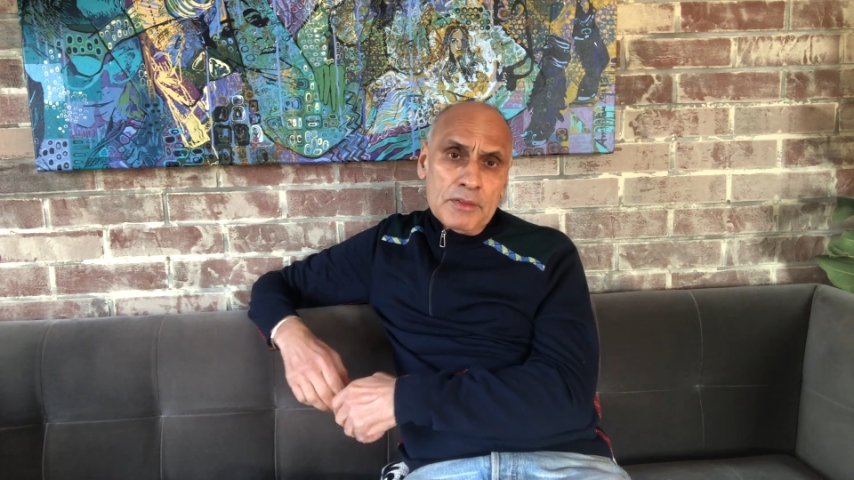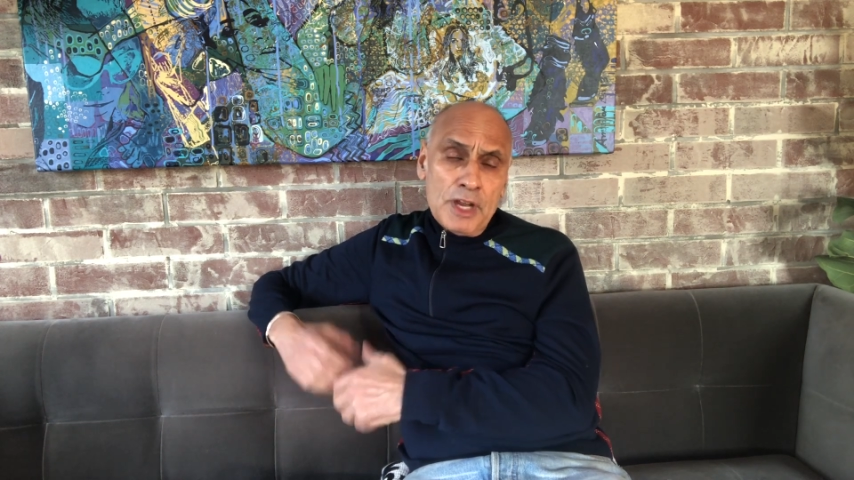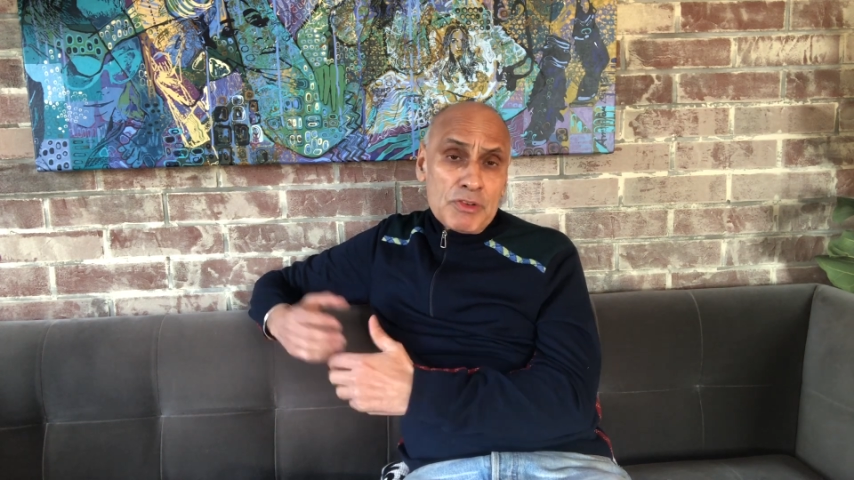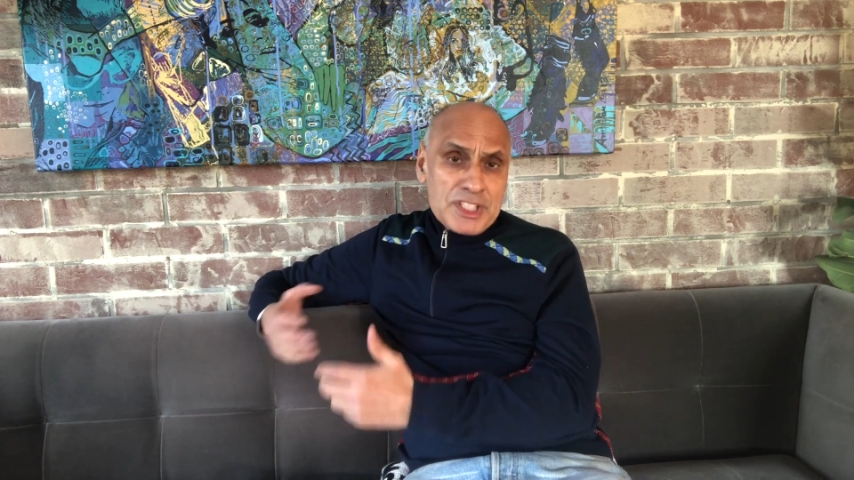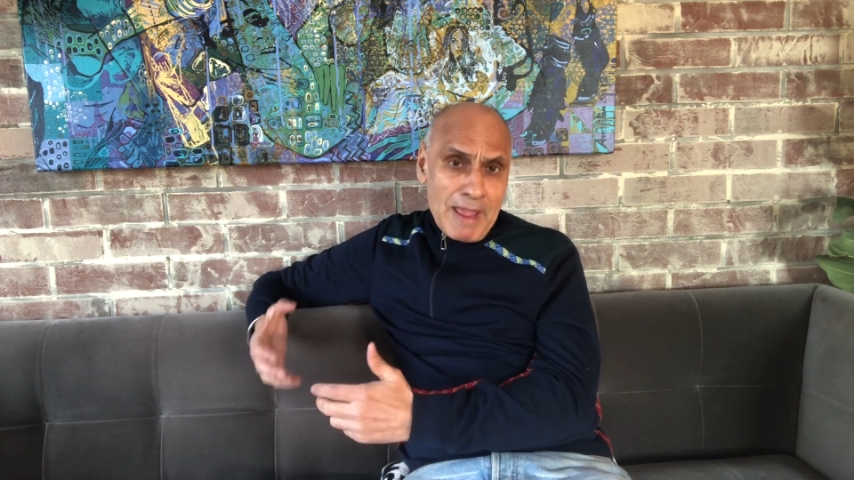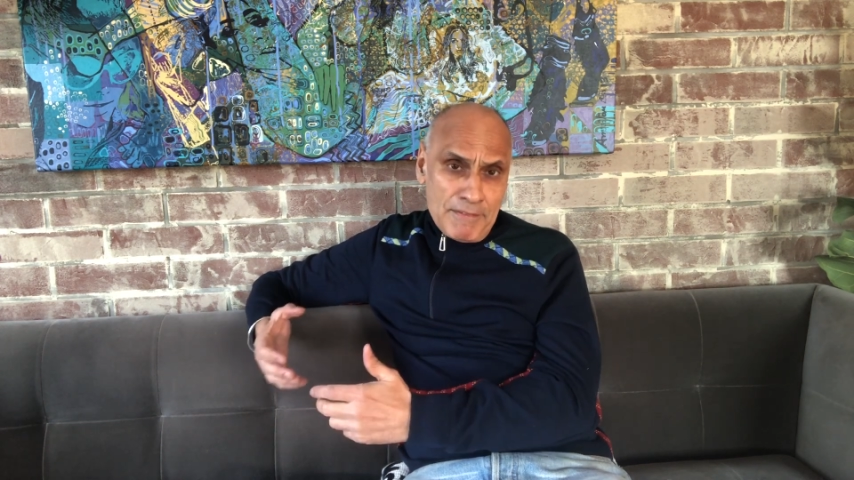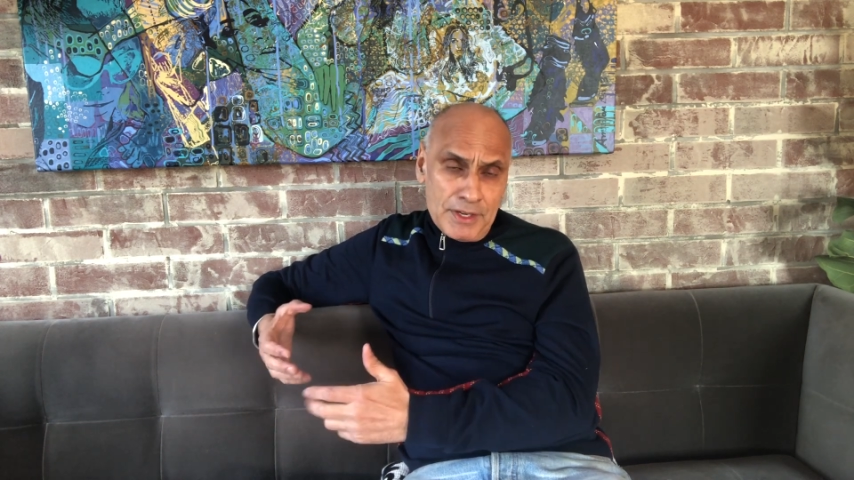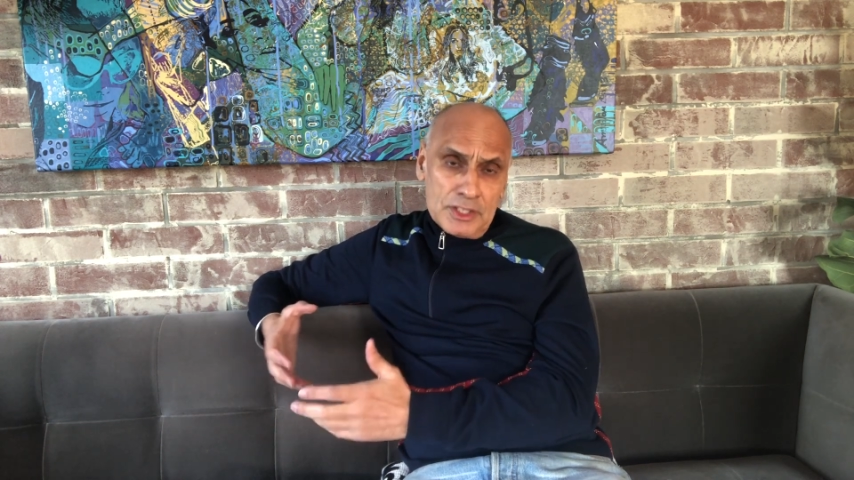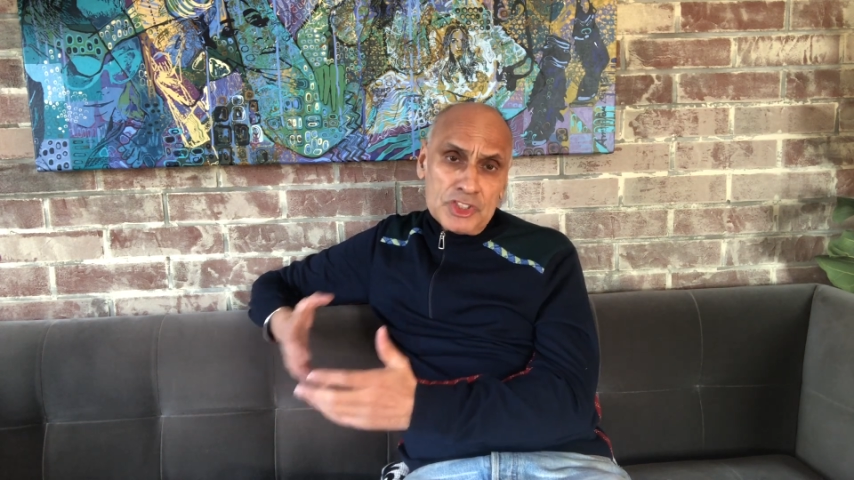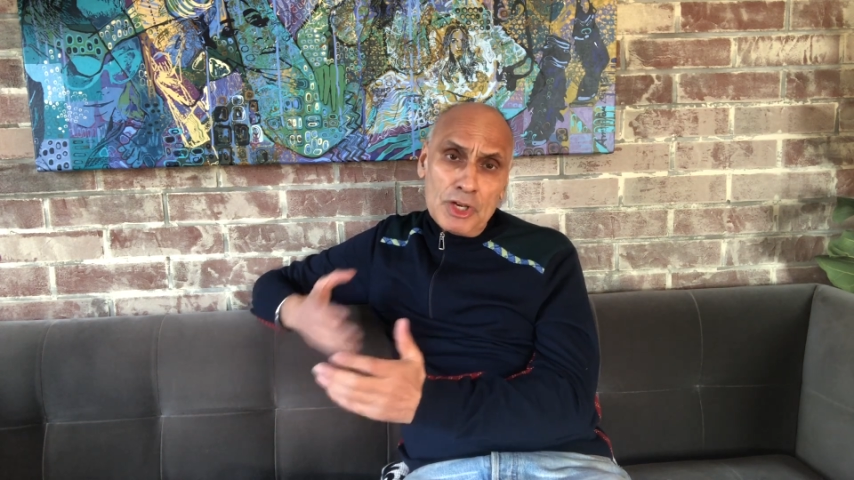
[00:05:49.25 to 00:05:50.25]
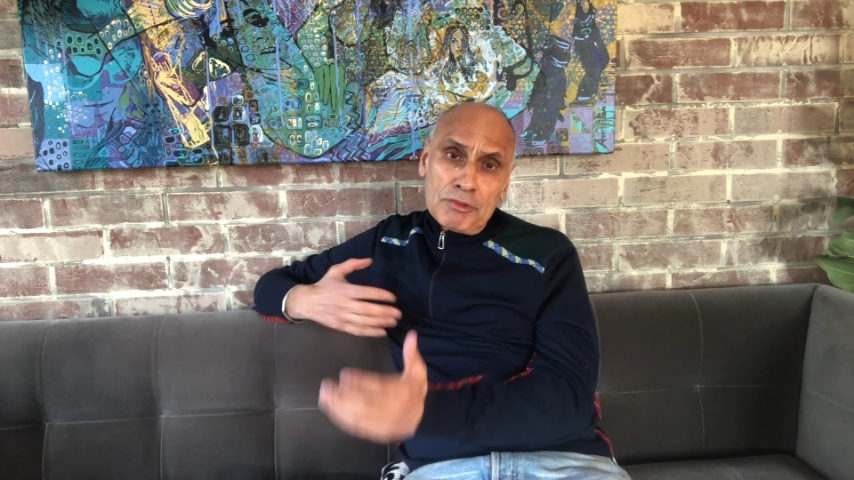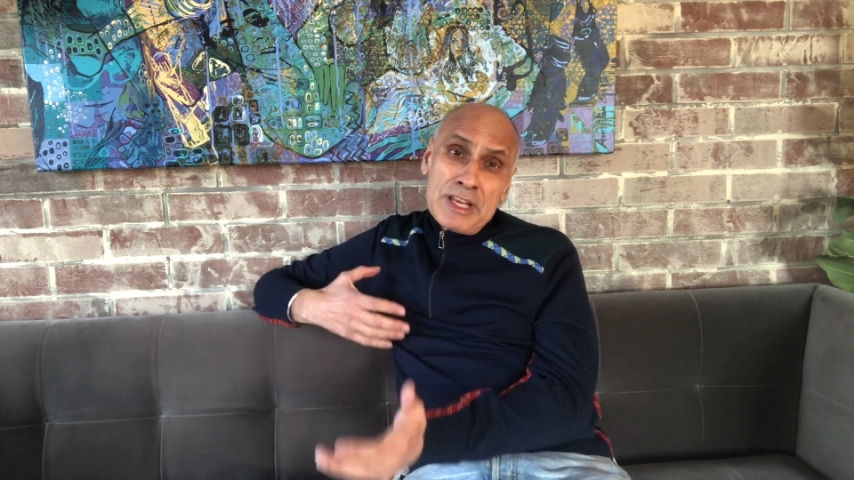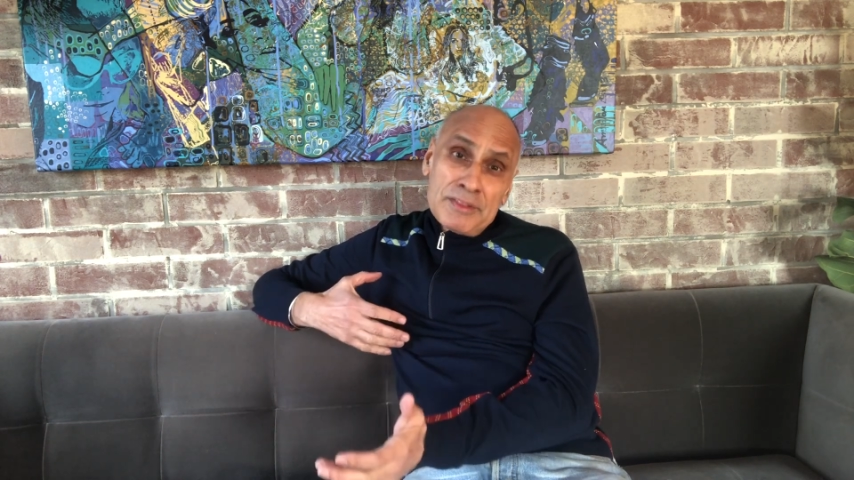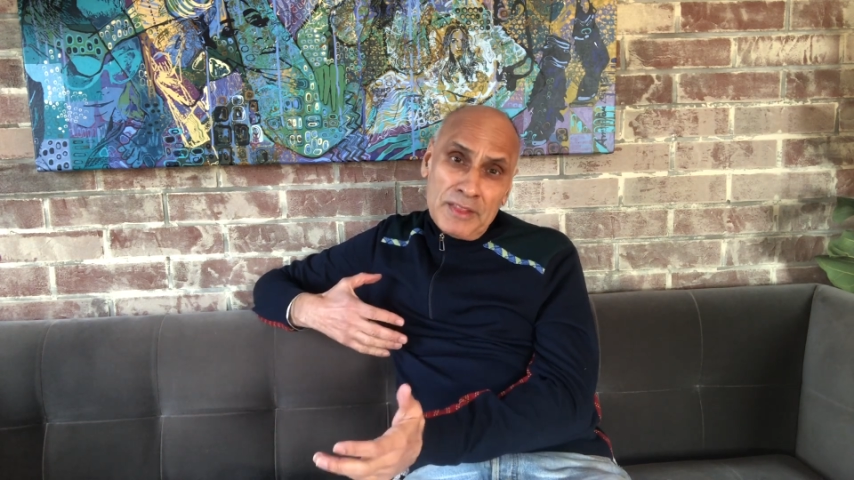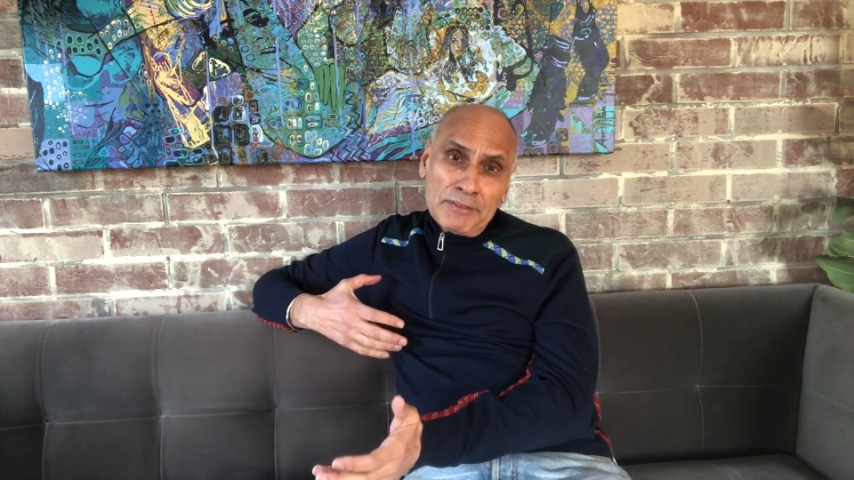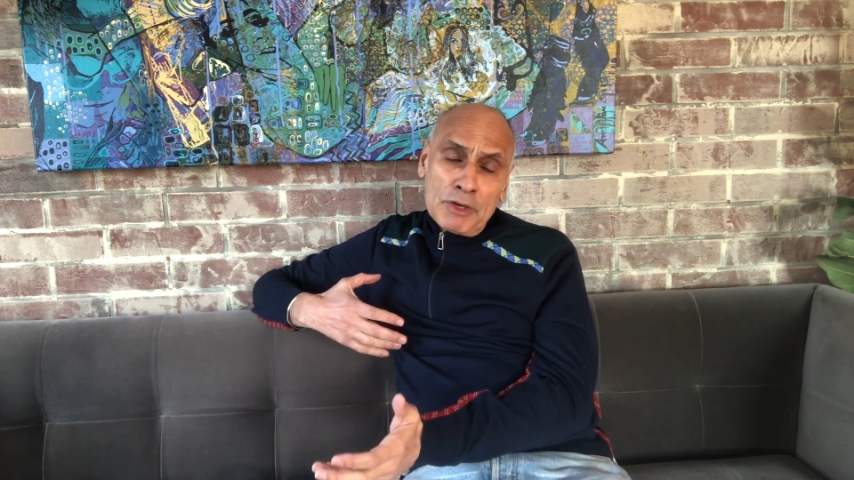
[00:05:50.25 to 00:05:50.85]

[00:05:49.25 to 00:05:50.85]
there is evidence that